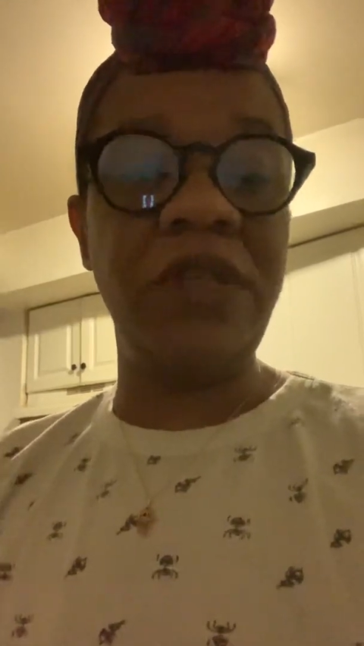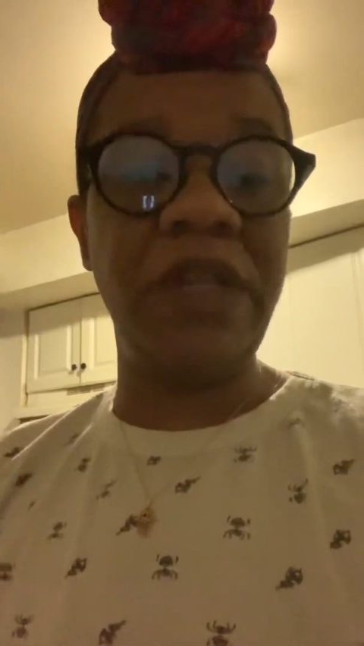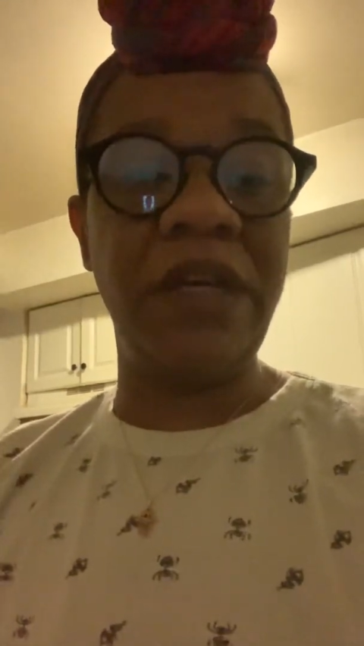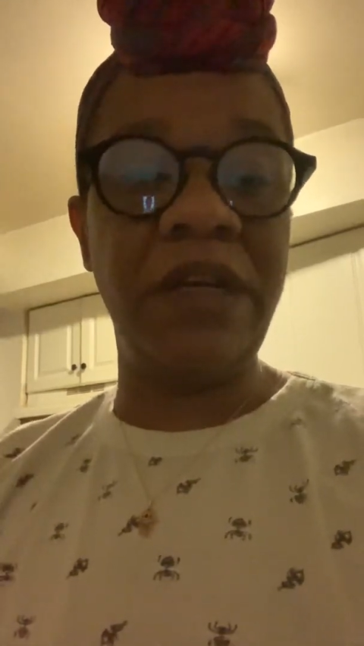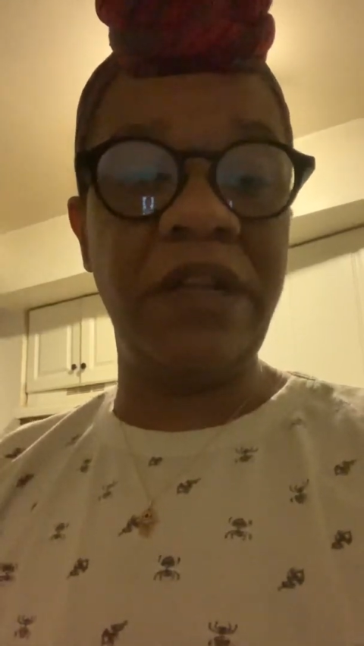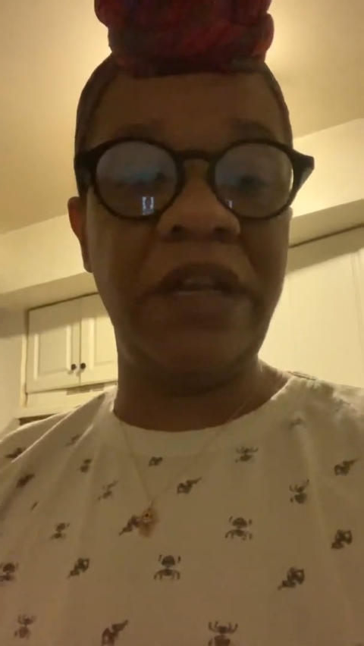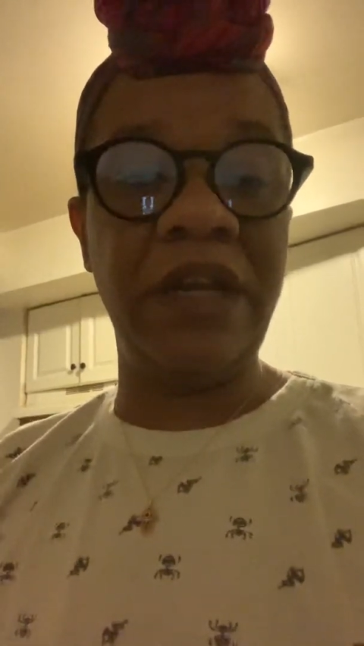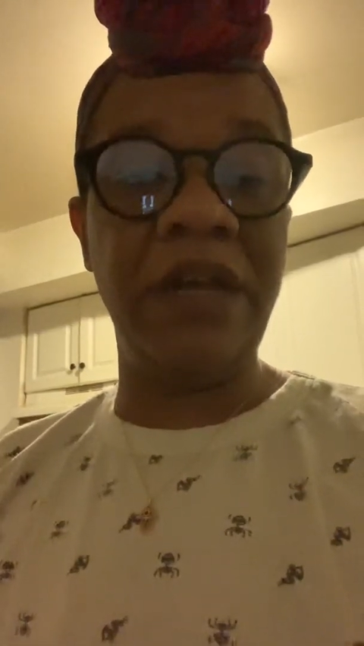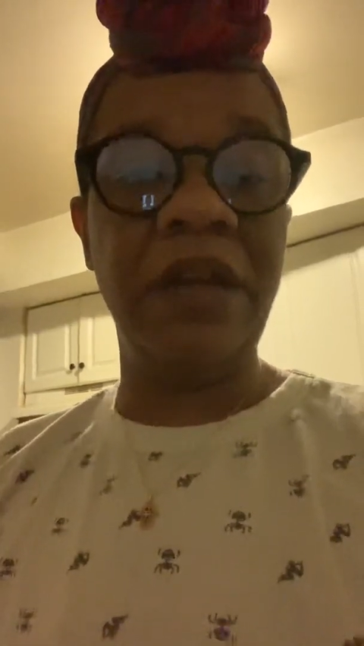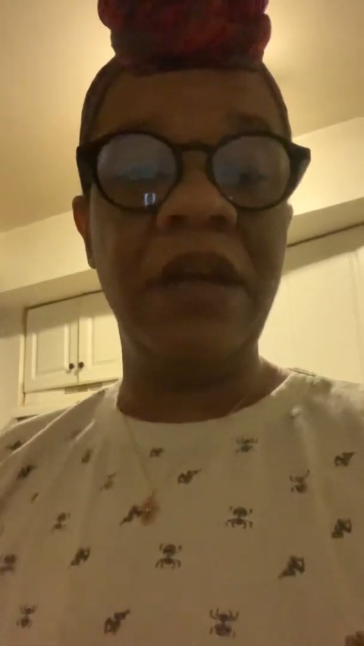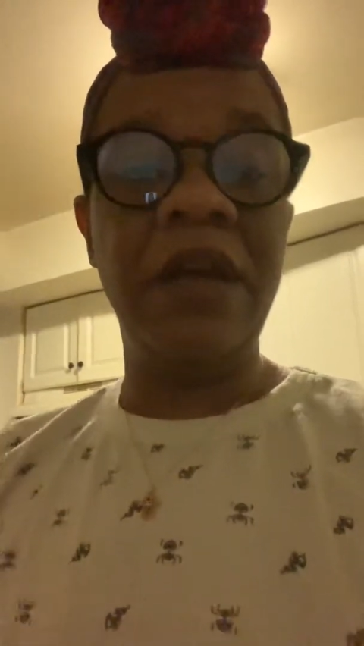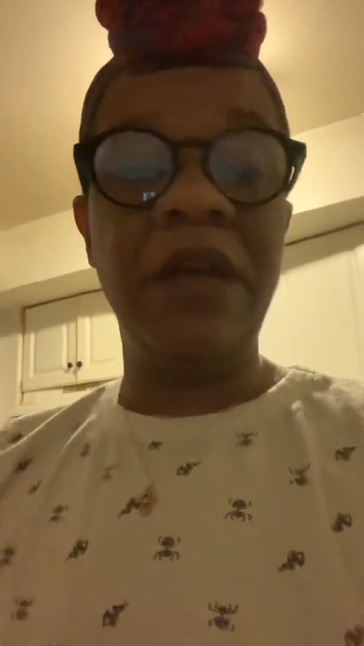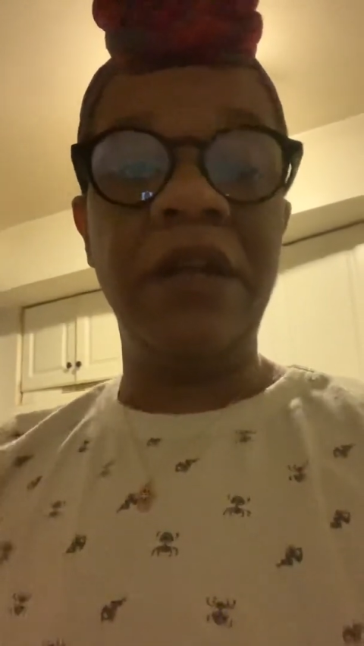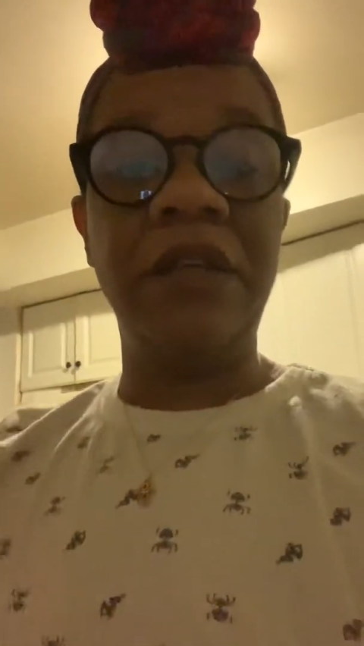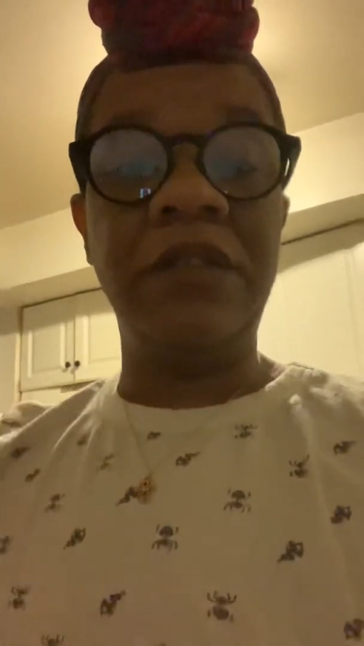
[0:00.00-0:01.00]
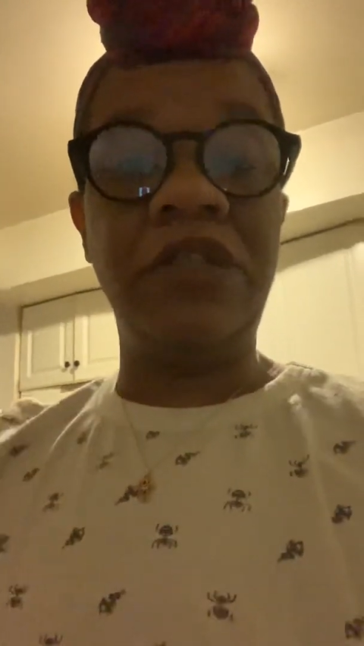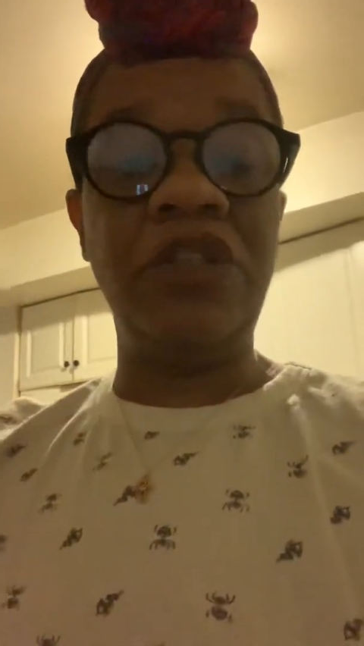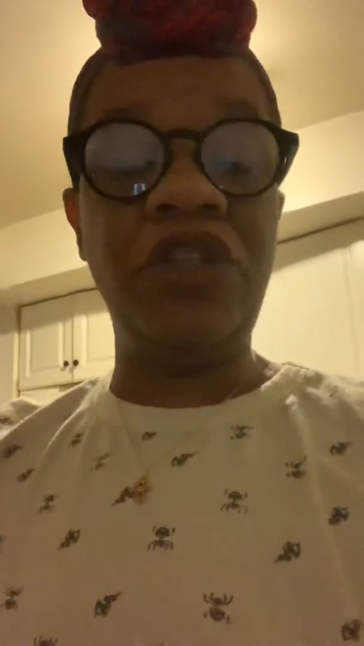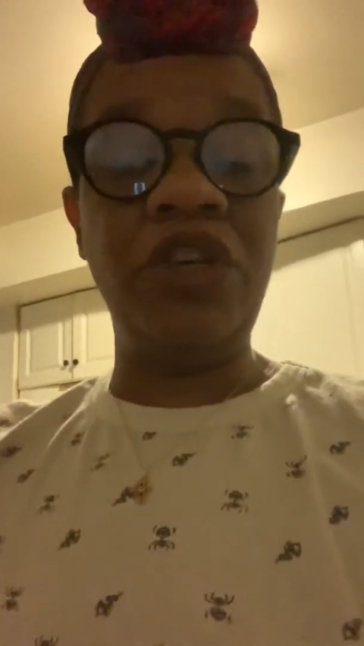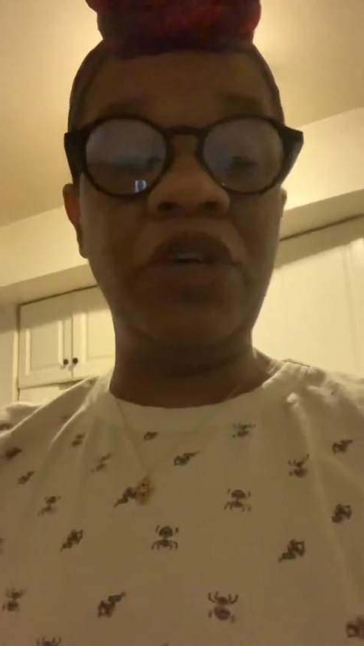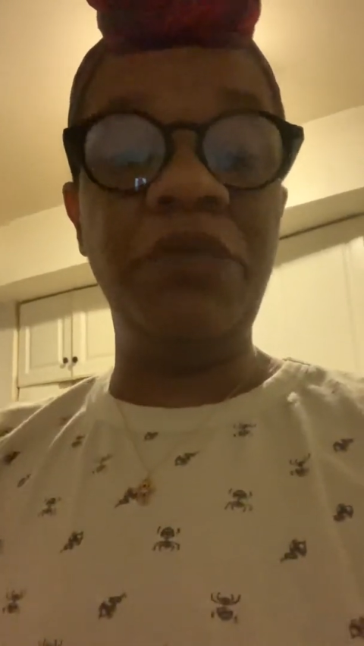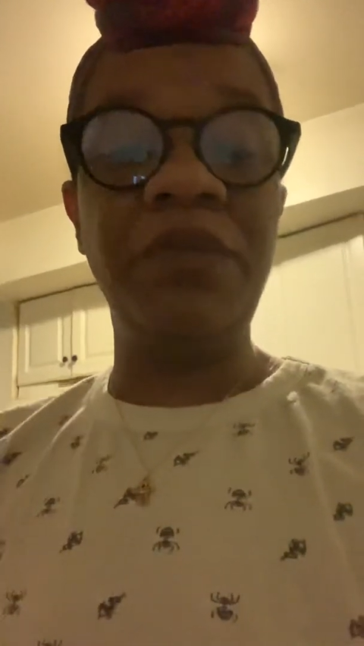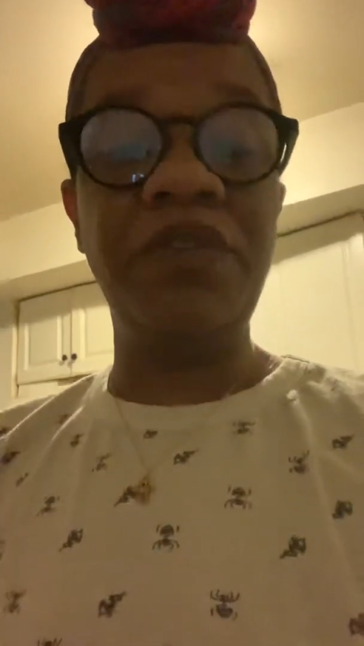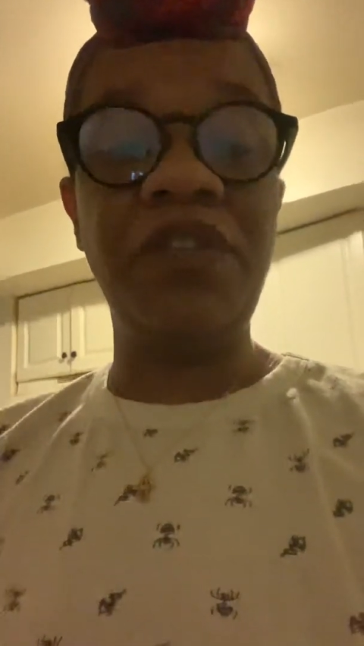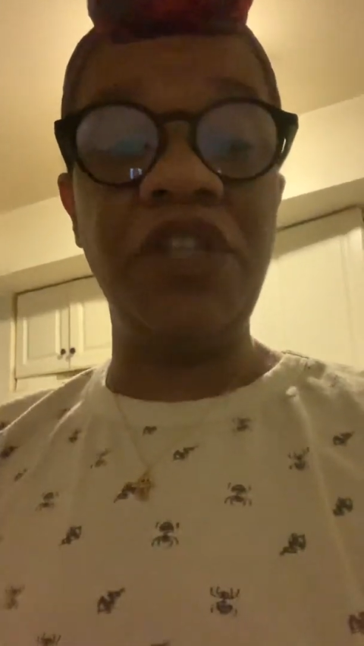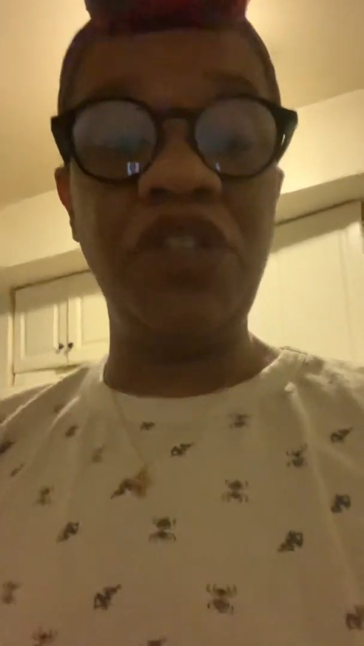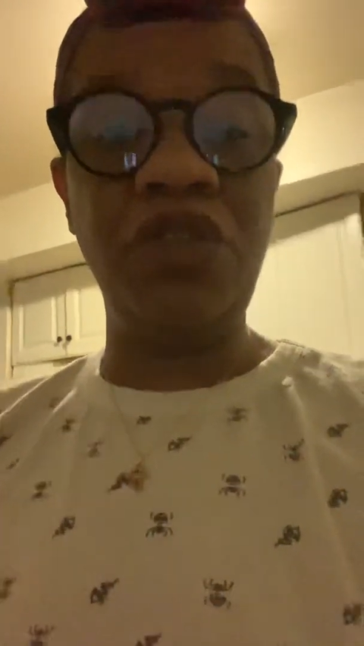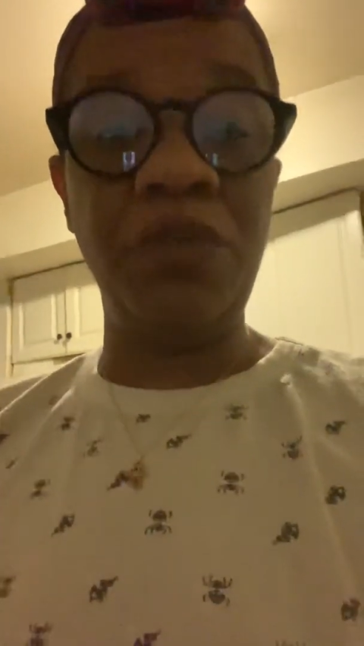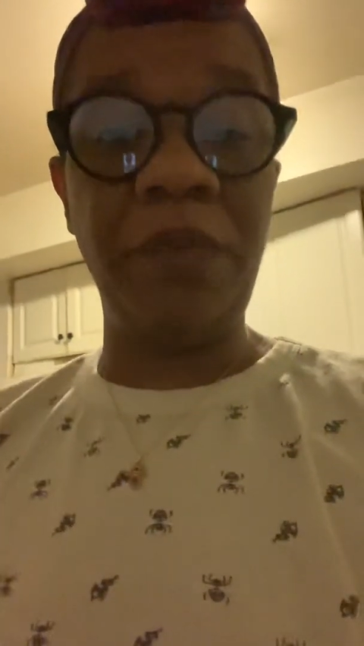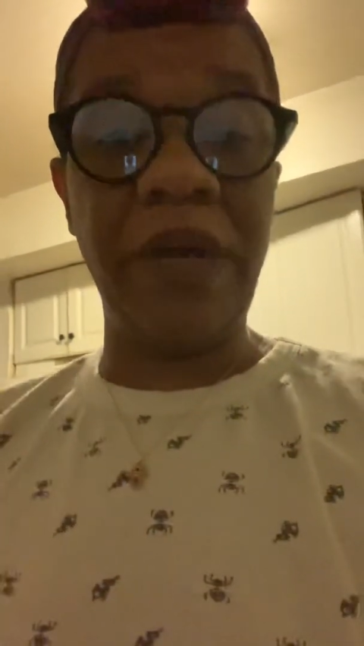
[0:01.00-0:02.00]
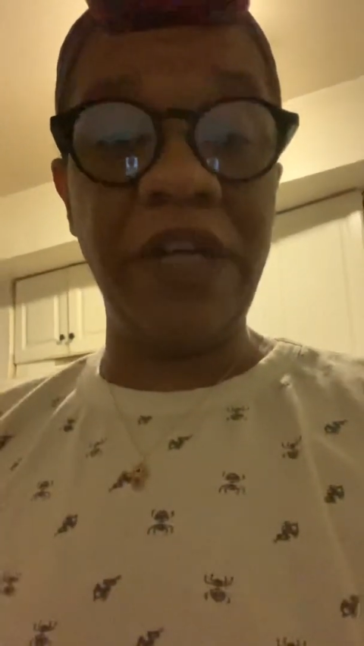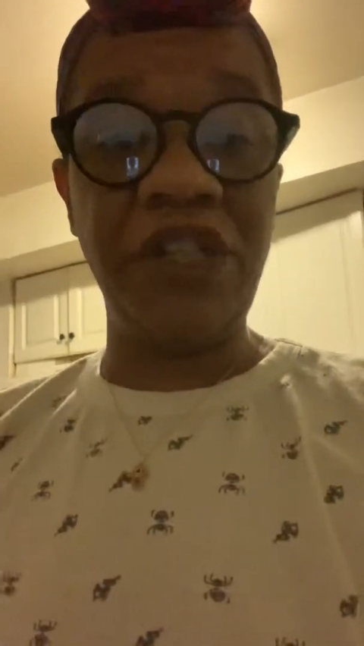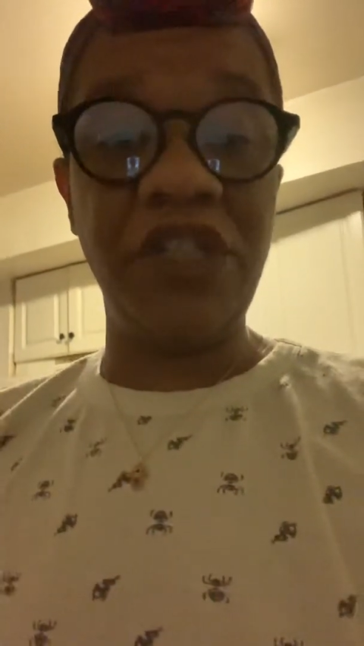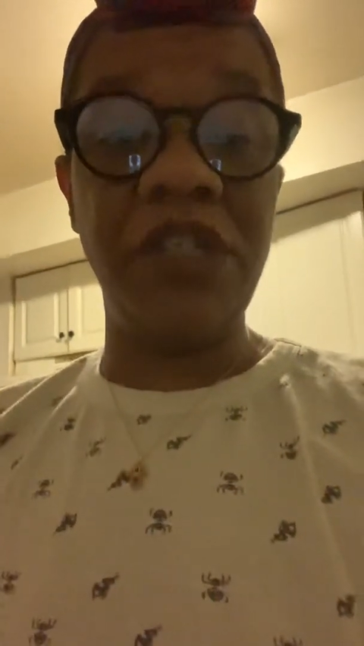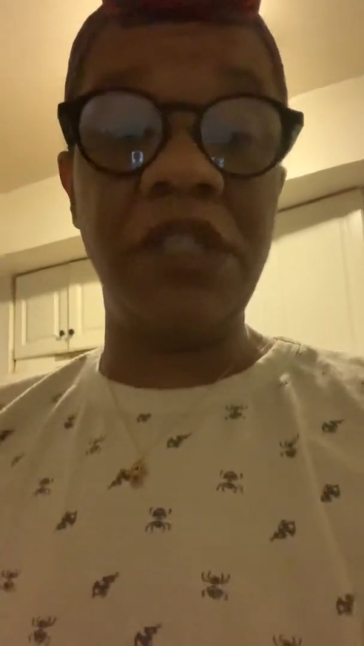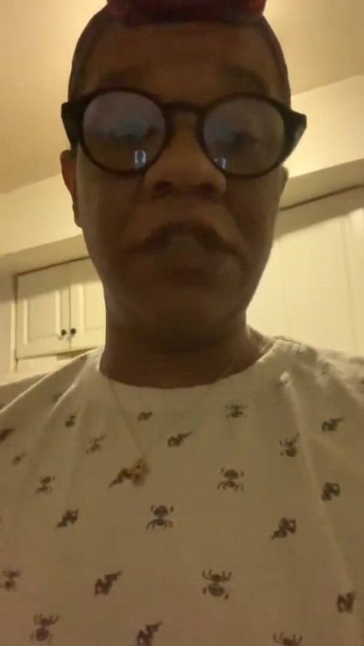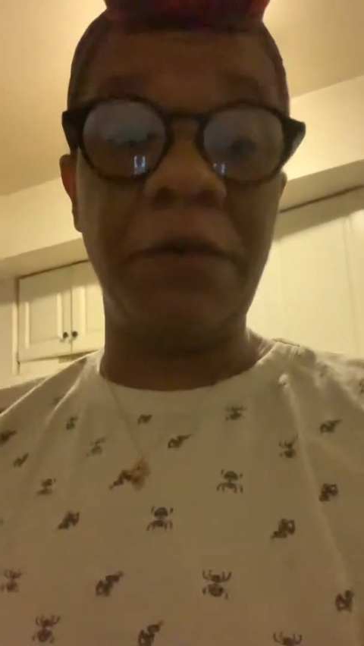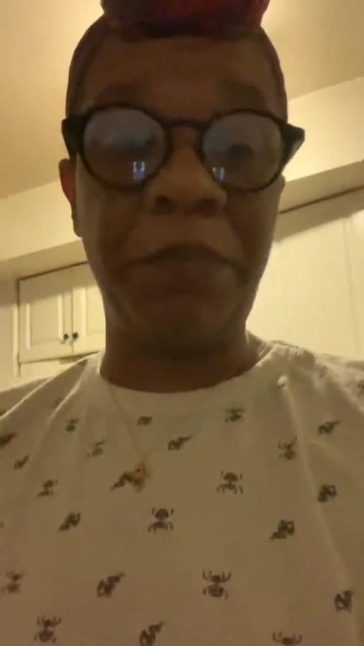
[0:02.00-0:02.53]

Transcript: healing to deal with situations the